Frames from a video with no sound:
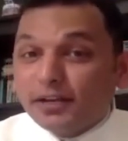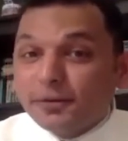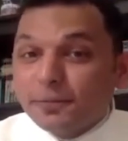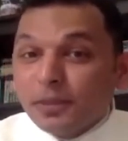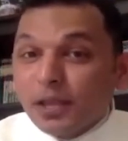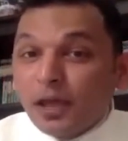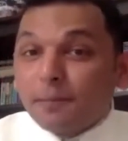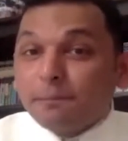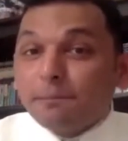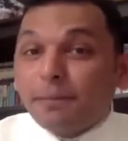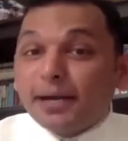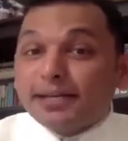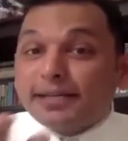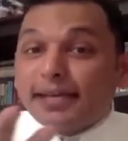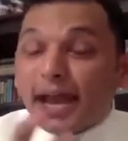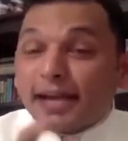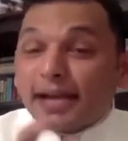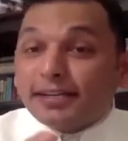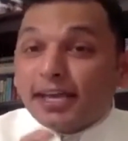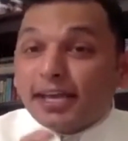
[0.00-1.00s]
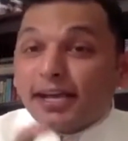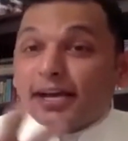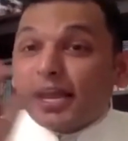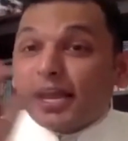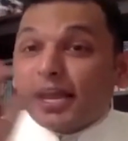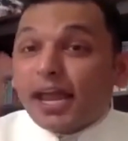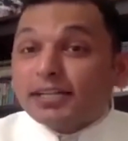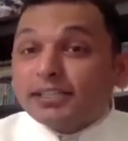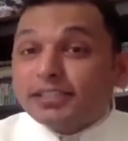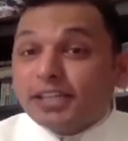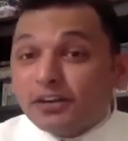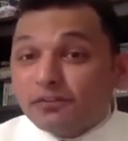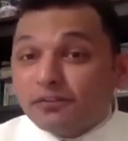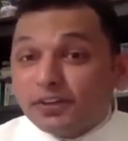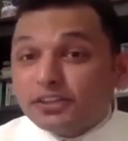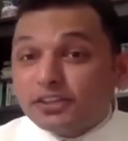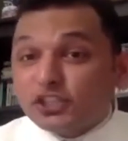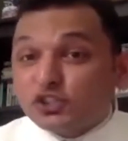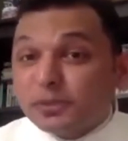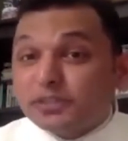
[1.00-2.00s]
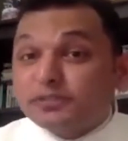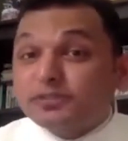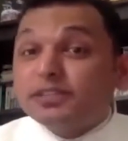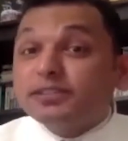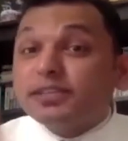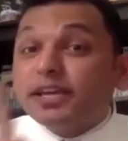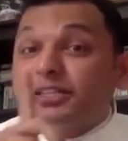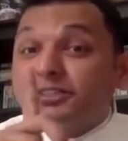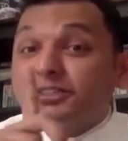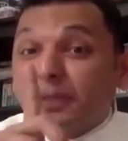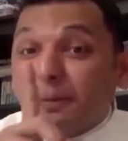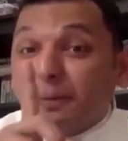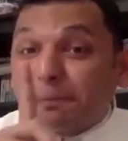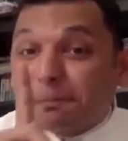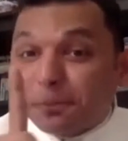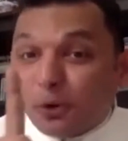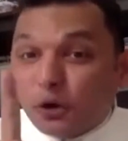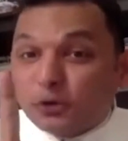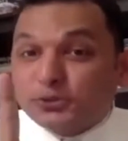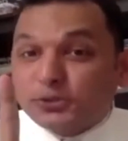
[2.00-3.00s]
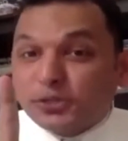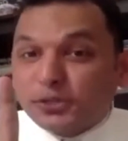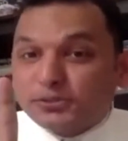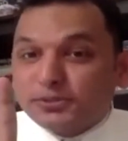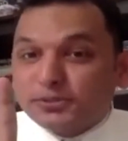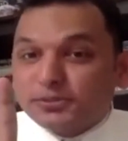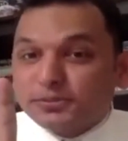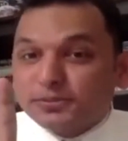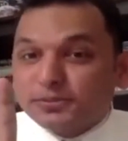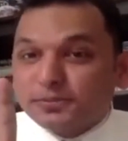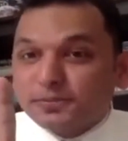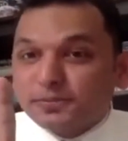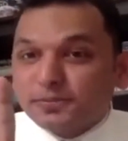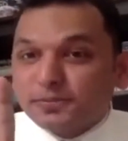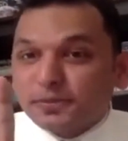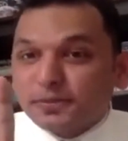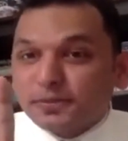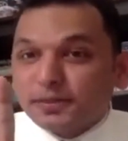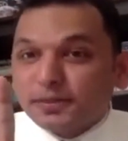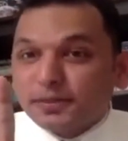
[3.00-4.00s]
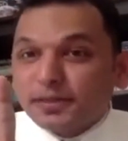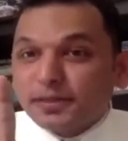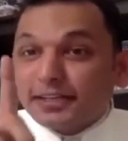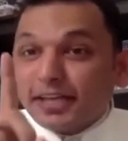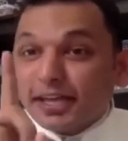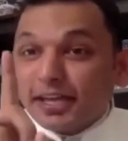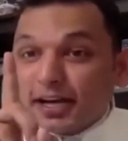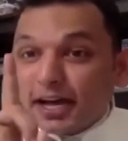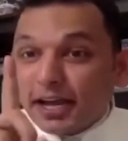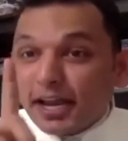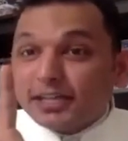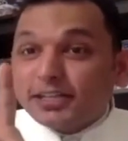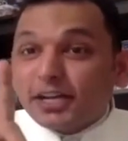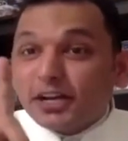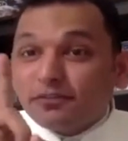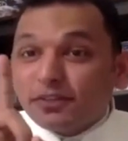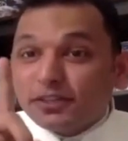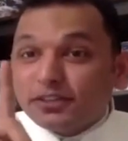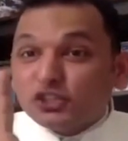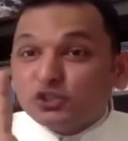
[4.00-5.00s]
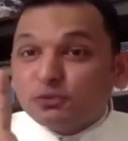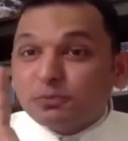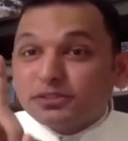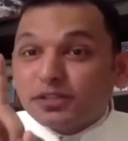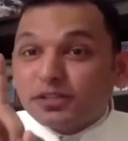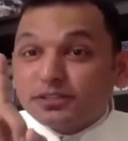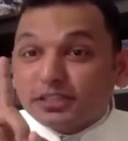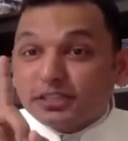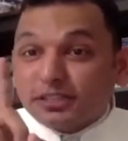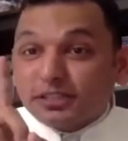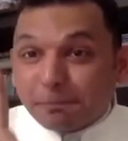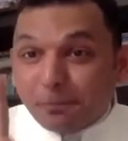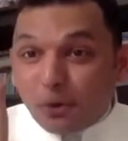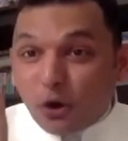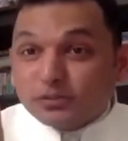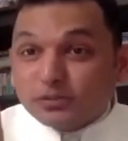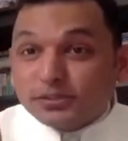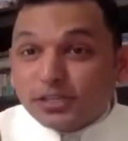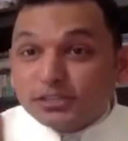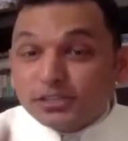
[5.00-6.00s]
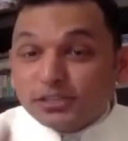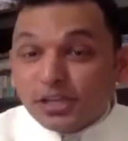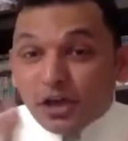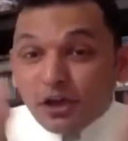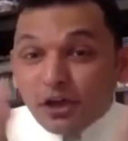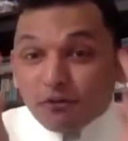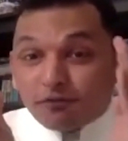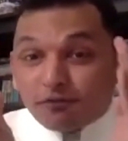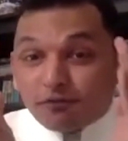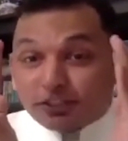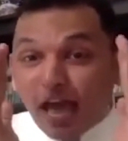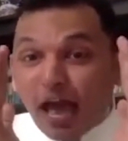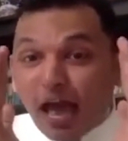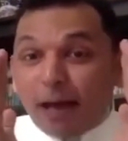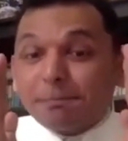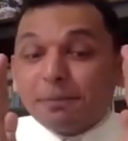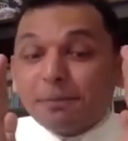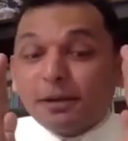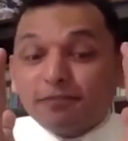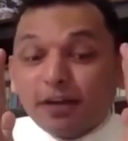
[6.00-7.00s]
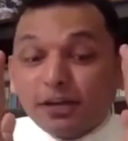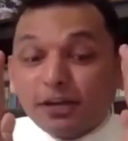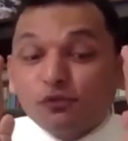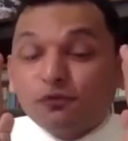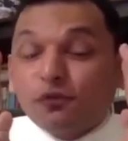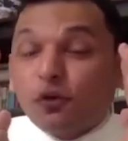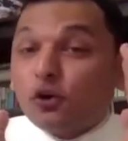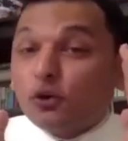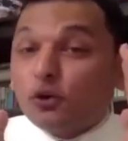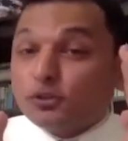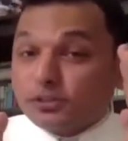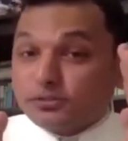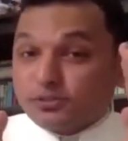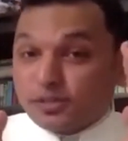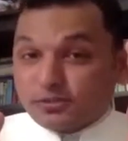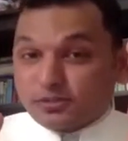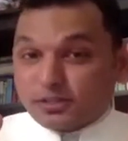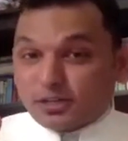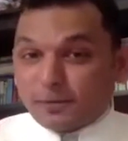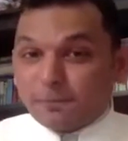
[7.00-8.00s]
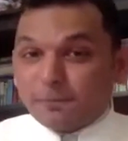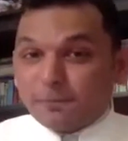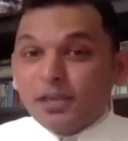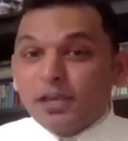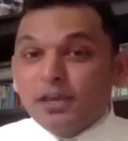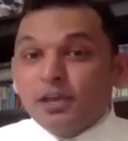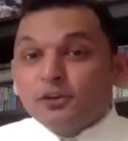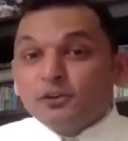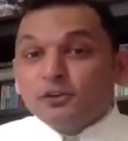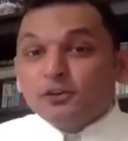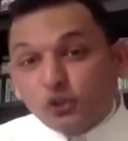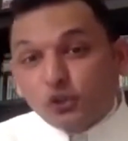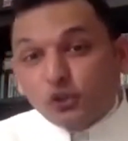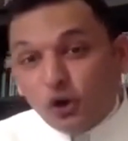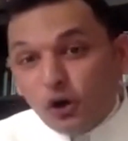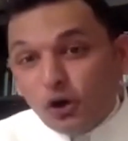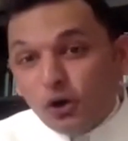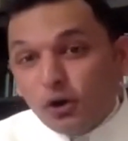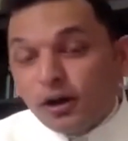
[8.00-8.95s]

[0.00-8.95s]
But getting connected with this business, it's a process. Getting connected with this business is a process which happened when you follow the system. So